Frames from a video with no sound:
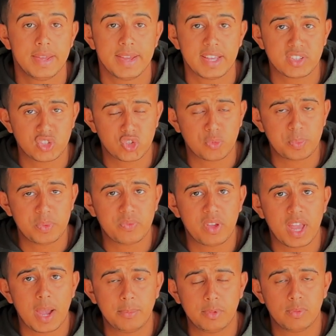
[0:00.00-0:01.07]
As a
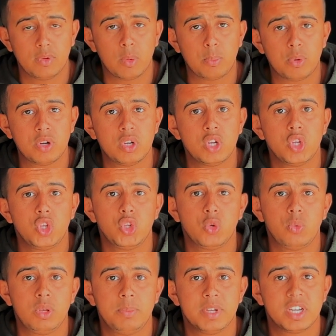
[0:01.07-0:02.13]
Shopify app developer, you
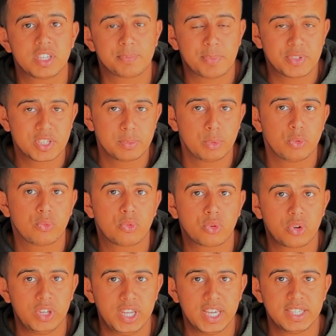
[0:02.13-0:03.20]
will be responsible for
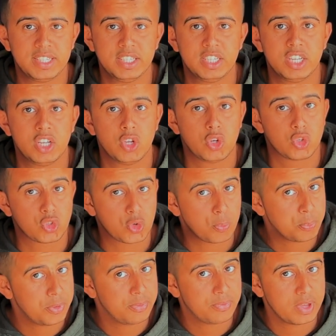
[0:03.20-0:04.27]
creating
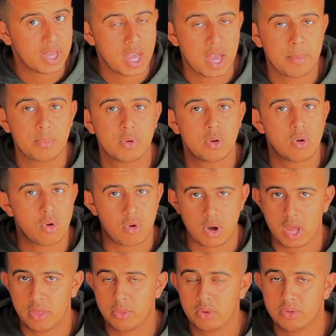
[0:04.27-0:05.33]
Shopify app or
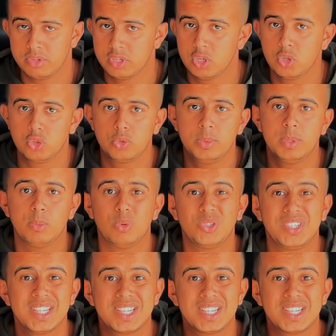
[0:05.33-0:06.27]
add-on to be able to